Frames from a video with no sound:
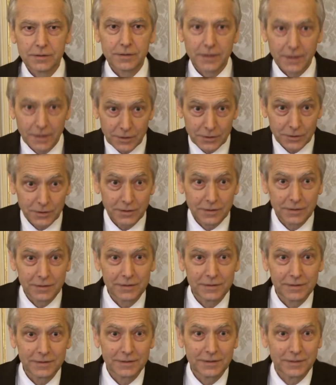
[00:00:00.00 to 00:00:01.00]

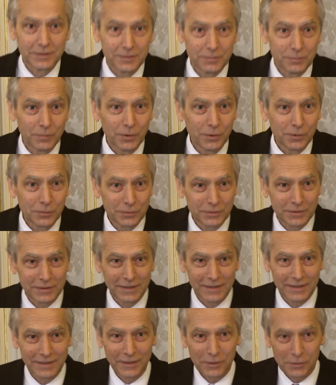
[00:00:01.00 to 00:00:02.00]
Thanks both,
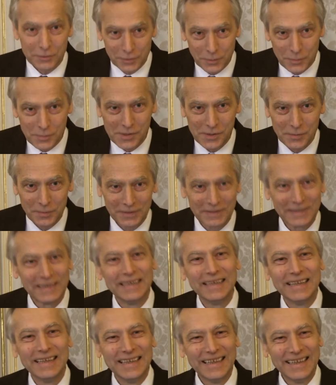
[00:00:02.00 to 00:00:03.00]
Köszönöm szépen,
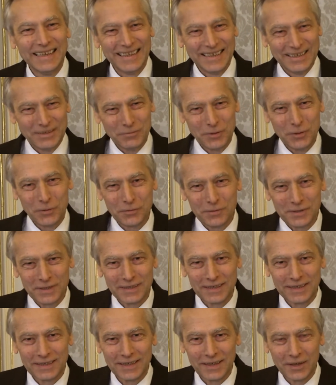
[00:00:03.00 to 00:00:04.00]
both
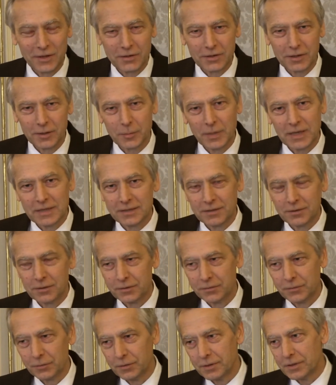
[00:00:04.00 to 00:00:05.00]
Hungarian
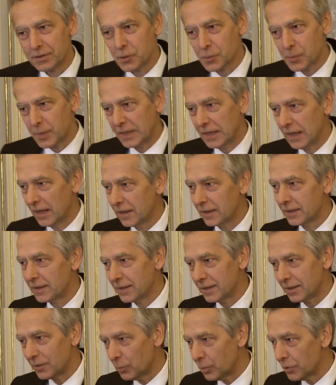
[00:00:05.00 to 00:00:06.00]
ambassadors for this
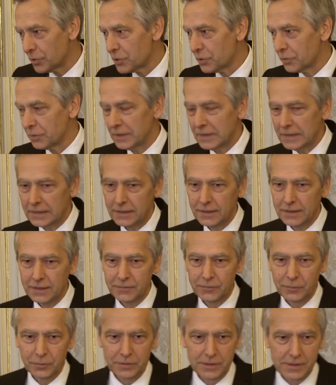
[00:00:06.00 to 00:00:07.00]
hospitality opportunity,
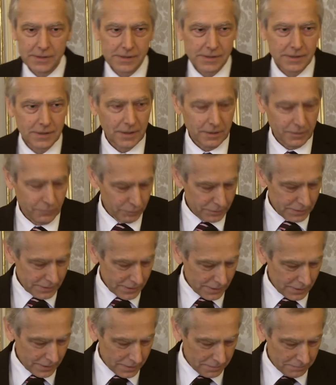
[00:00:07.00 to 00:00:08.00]
for this, I would
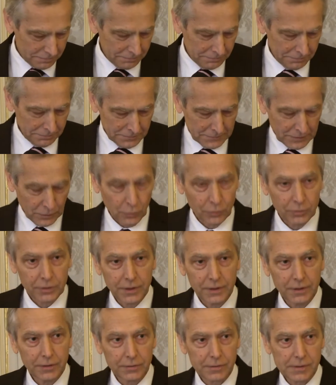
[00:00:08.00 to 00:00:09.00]
say,
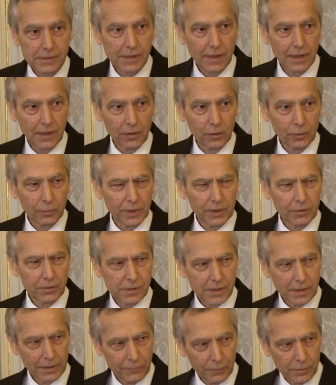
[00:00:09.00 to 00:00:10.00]
continuous dialogue,
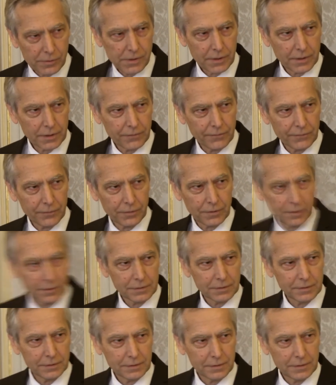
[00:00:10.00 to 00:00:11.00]
because I was here for
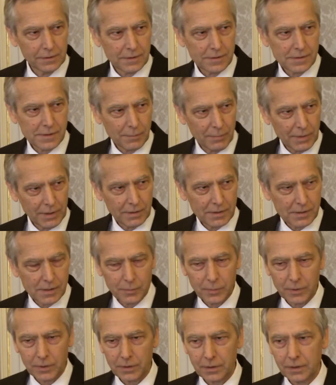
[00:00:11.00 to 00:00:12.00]
something
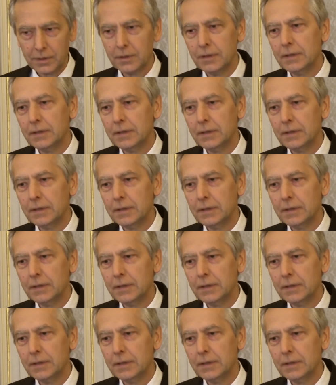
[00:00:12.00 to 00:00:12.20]
similar